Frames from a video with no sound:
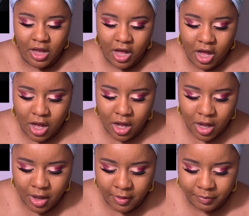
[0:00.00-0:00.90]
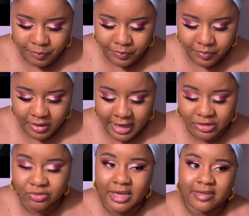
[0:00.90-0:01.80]
I
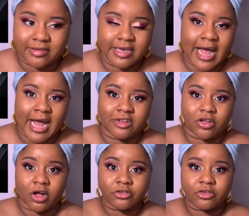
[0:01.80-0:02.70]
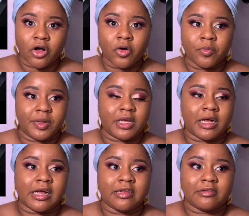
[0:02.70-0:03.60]
use Etsy ads also
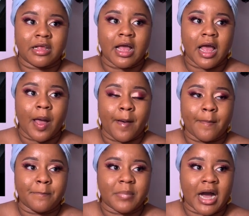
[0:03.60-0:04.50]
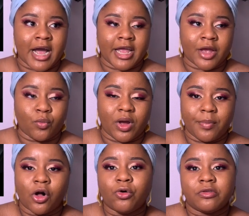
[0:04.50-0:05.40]
because my web
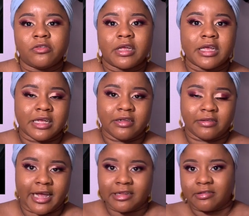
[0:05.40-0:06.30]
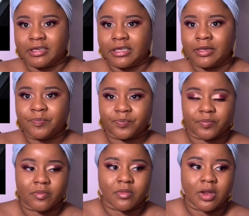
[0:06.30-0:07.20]
host is Etsy.
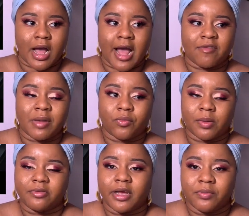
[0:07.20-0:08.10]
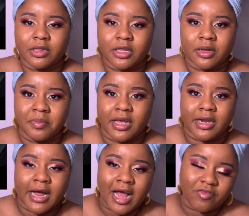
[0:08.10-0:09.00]
I have my website with them, and
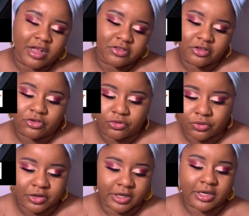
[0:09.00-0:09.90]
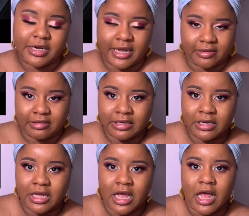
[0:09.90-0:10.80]
I have Etsy store. They're connected,
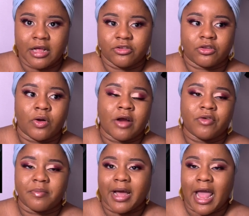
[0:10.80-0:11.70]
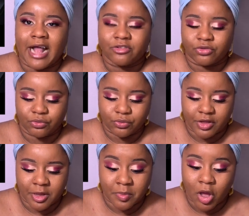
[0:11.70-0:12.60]
so I run my ads through
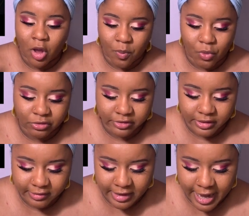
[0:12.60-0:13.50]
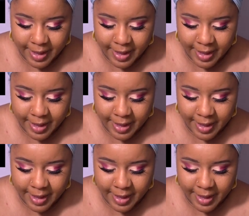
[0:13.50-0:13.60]
them most of the time.